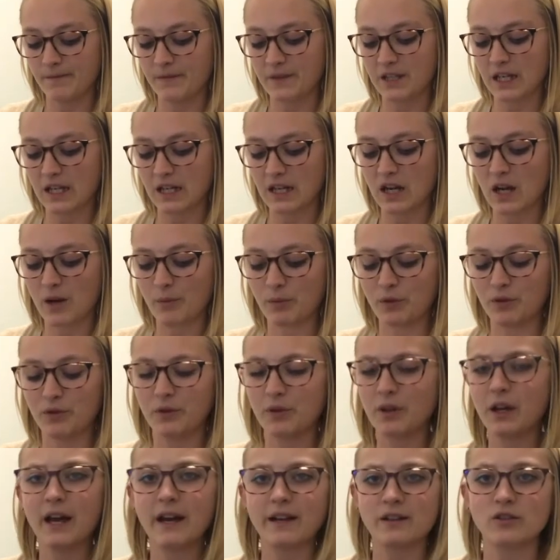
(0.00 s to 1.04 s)
did a
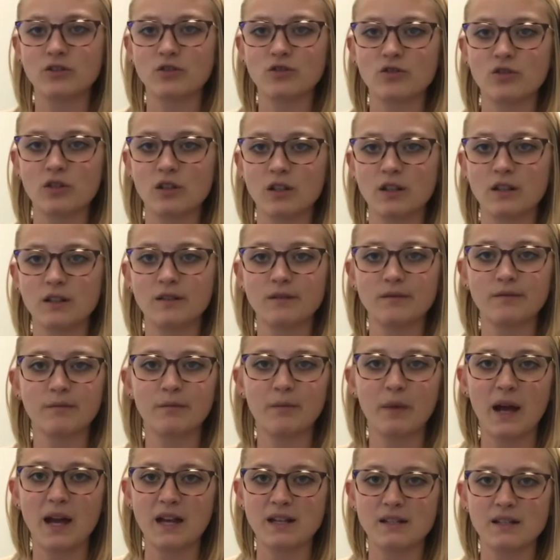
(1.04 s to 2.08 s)
couple extra
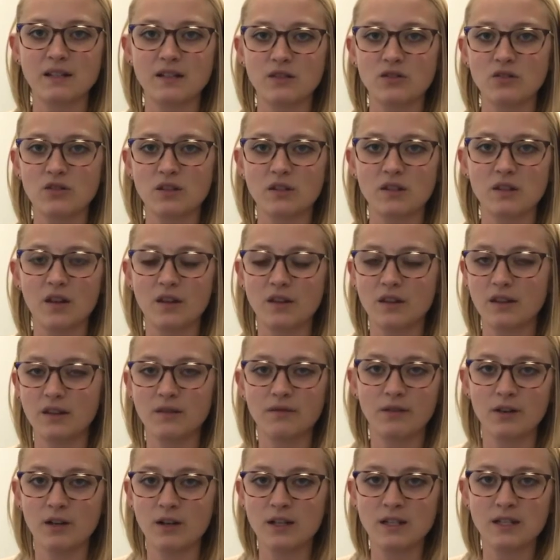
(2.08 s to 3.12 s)
passes just on the
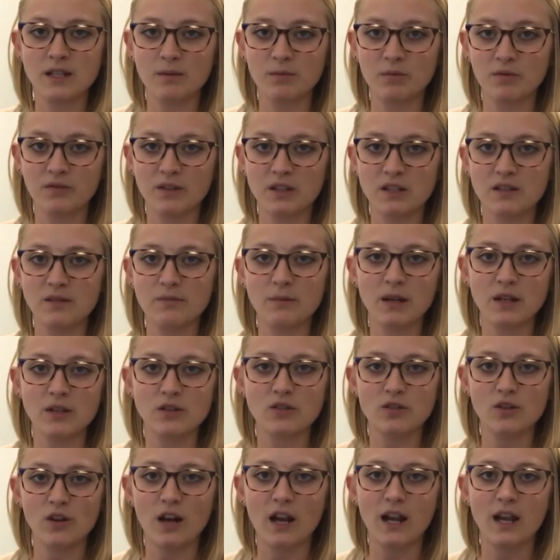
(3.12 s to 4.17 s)
very tip of it to make
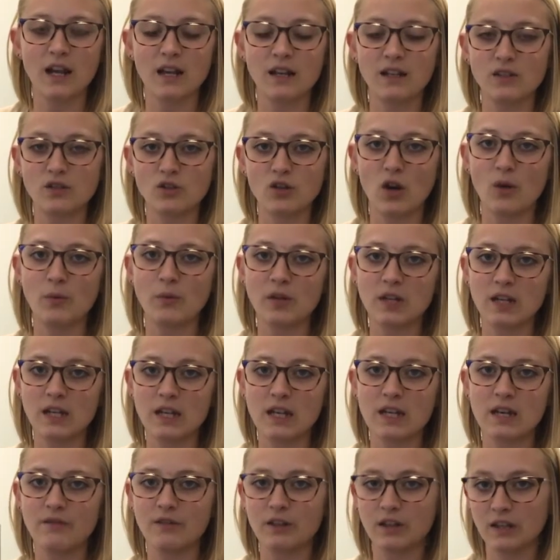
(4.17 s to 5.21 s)
sure I had sharpened
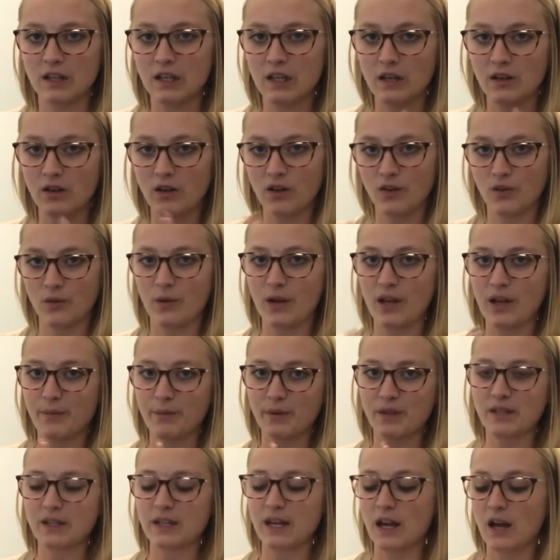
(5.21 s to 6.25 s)
it evenly all the way
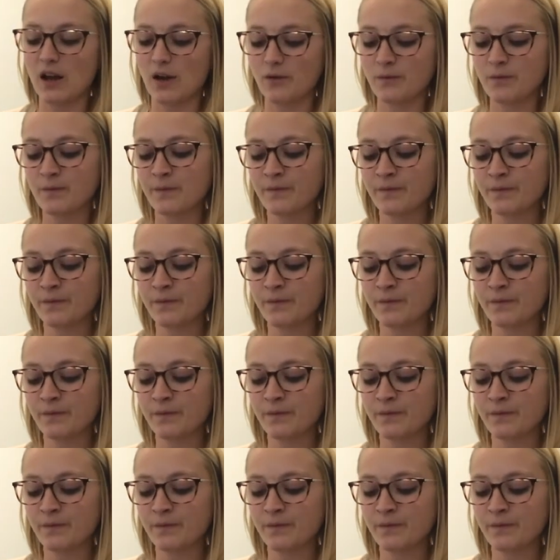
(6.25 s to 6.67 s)
up and down.